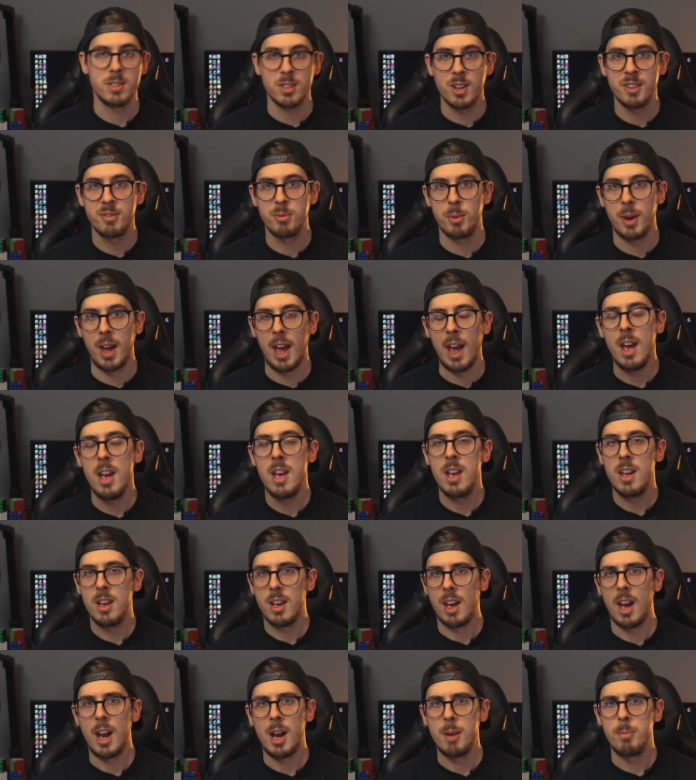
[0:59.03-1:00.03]
software,
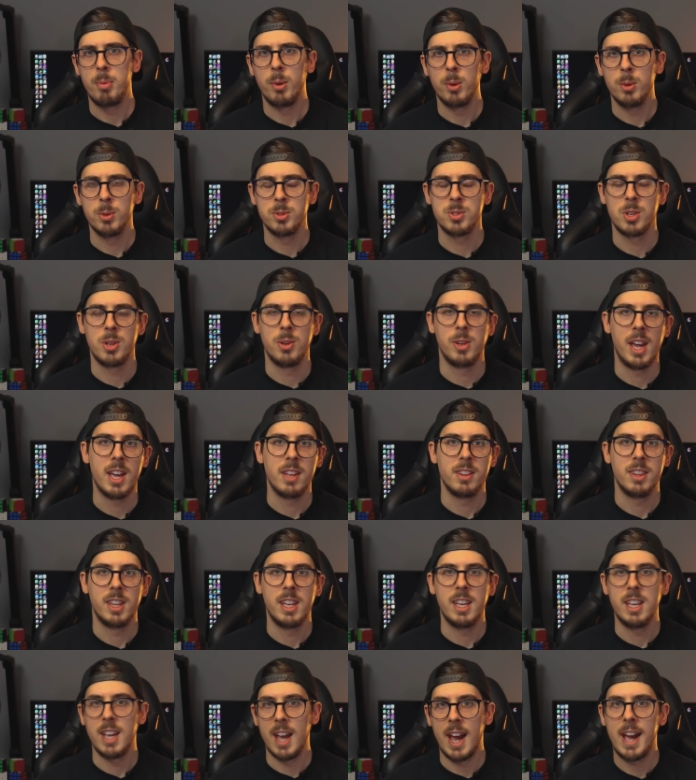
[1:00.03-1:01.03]
Uh, but also
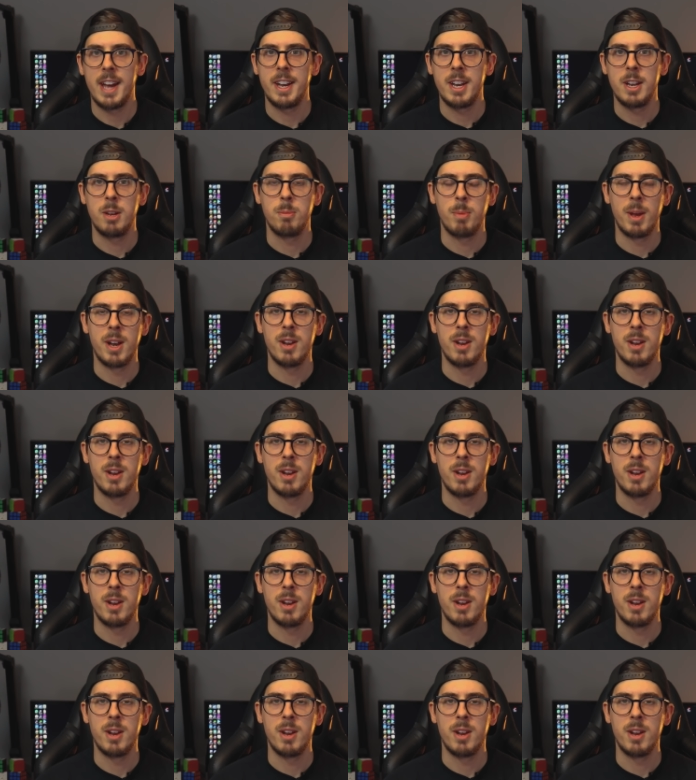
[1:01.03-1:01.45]
get the added